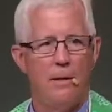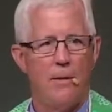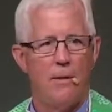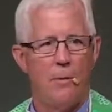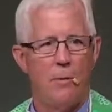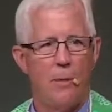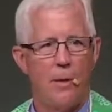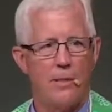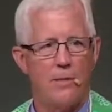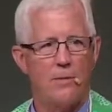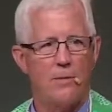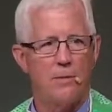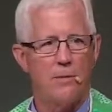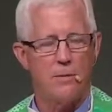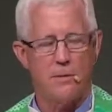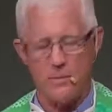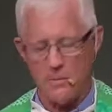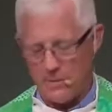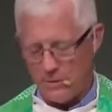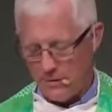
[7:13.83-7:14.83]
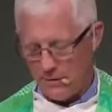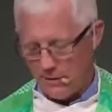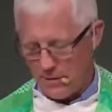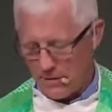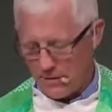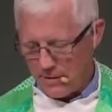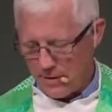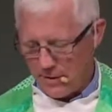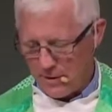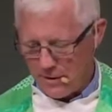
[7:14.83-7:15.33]
the Western
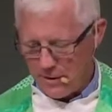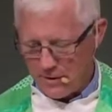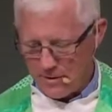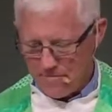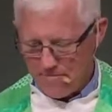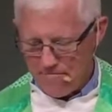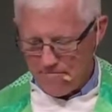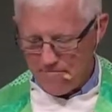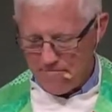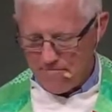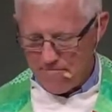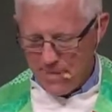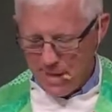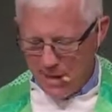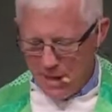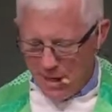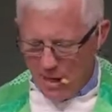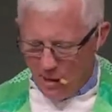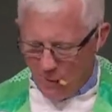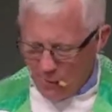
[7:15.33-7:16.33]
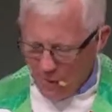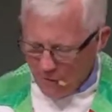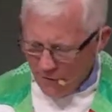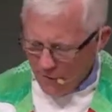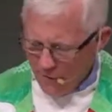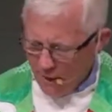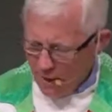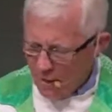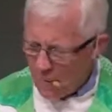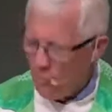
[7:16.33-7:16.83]
civilization.
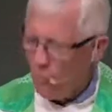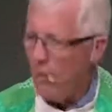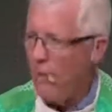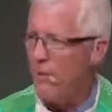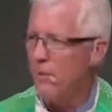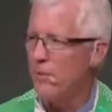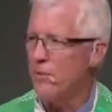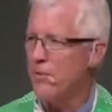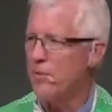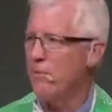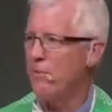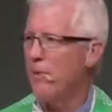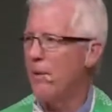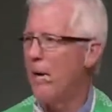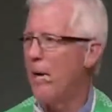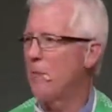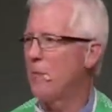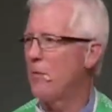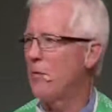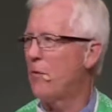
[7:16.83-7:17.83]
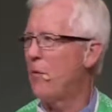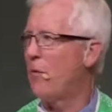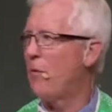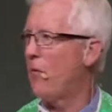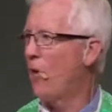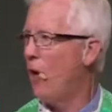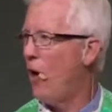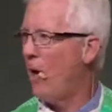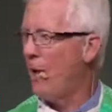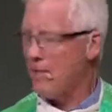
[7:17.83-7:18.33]
However, I wonder sometimes if we've
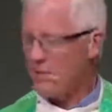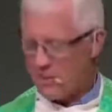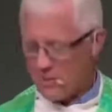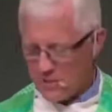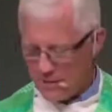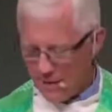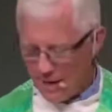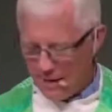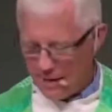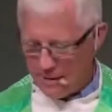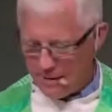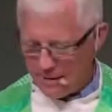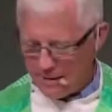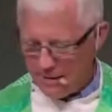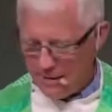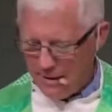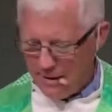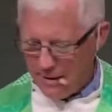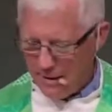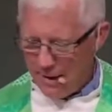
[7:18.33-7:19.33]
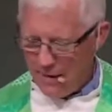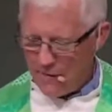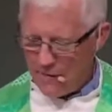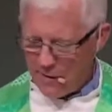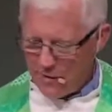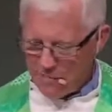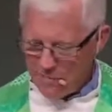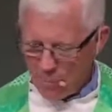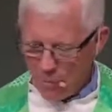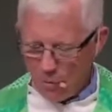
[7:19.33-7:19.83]
lost sight of the
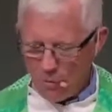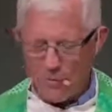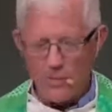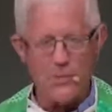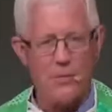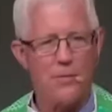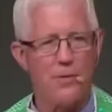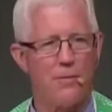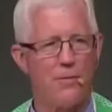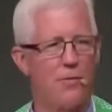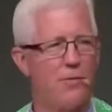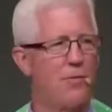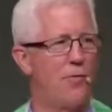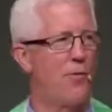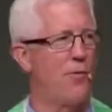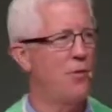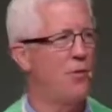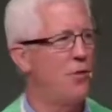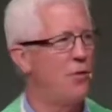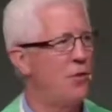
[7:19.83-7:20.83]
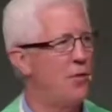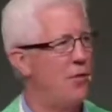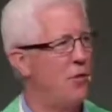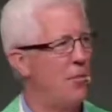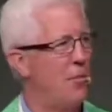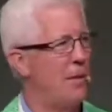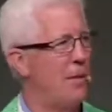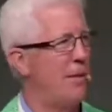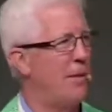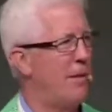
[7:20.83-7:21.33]
importance of this virtue of
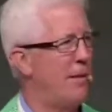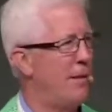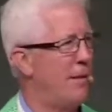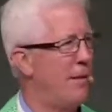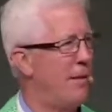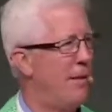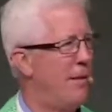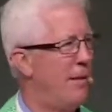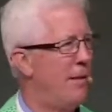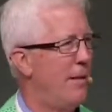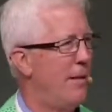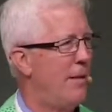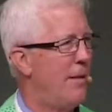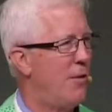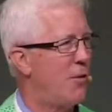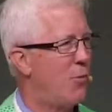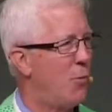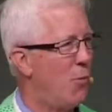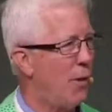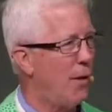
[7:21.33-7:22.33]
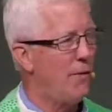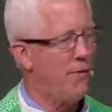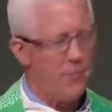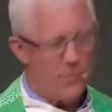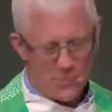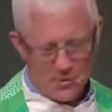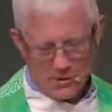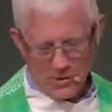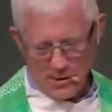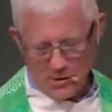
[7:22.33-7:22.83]
humility in the
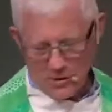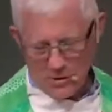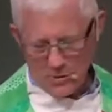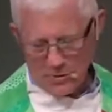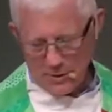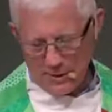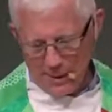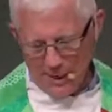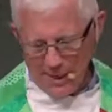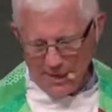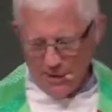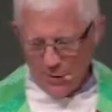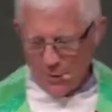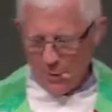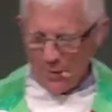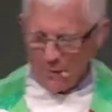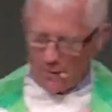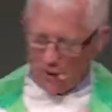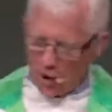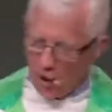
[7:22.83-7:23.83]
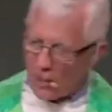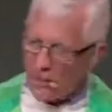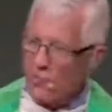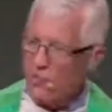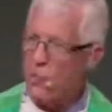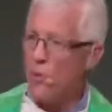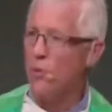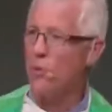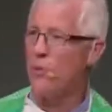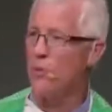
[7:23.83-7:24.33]
21st century. Now, I know we haven't lost
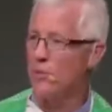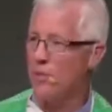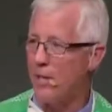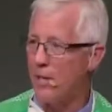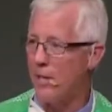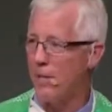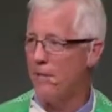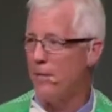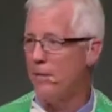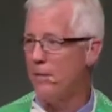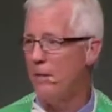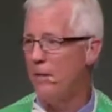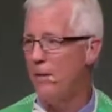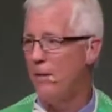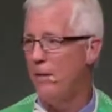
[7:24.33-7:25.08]
total sight of it,